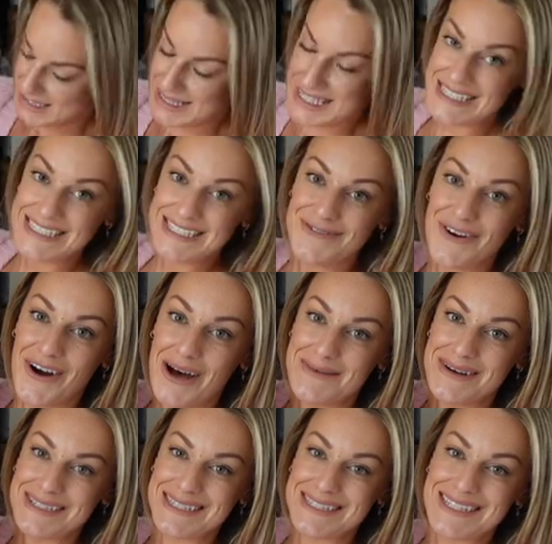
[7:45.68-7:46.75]
This is from
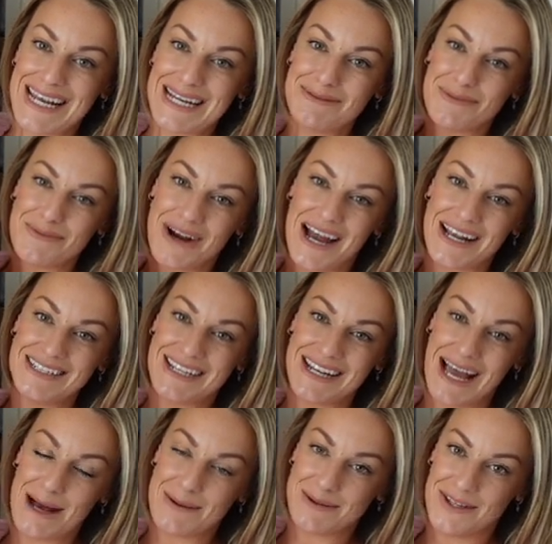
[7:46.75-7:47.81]
a sustainable brand and I
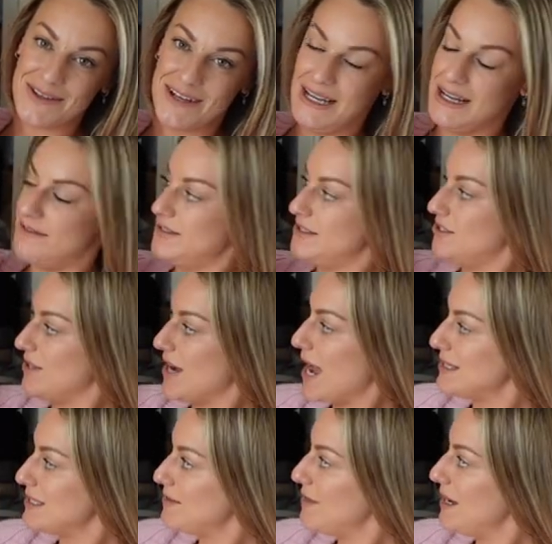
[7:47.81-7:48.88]
absolutely love this
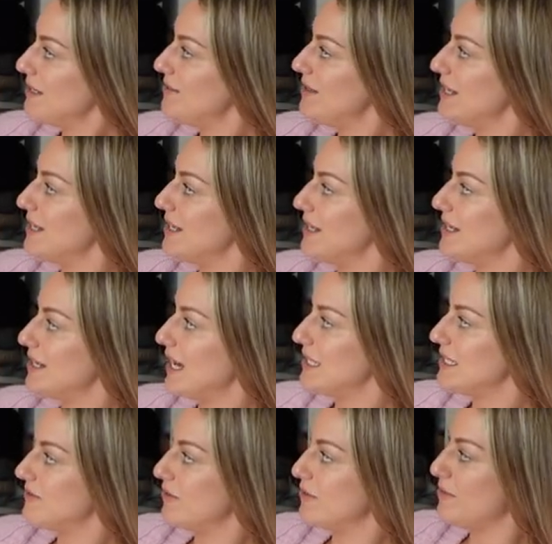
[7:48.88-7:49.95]
dress. It's made of linen and
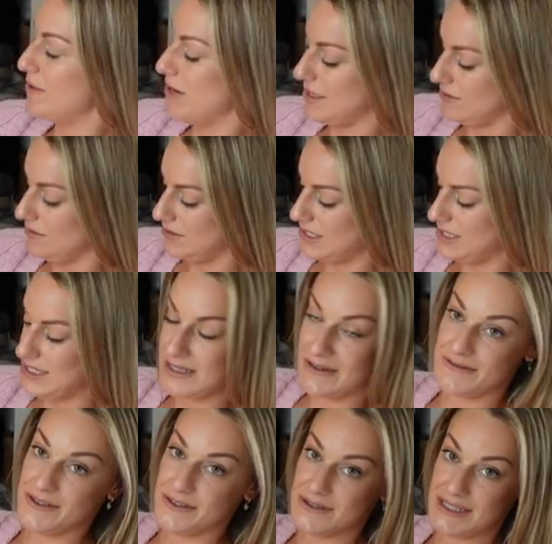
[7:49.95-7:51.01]
it's from a brand called This Is
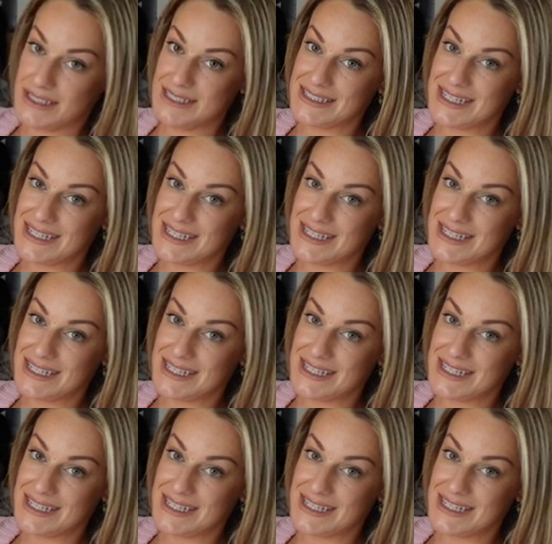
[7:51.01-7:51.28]
Unfolded.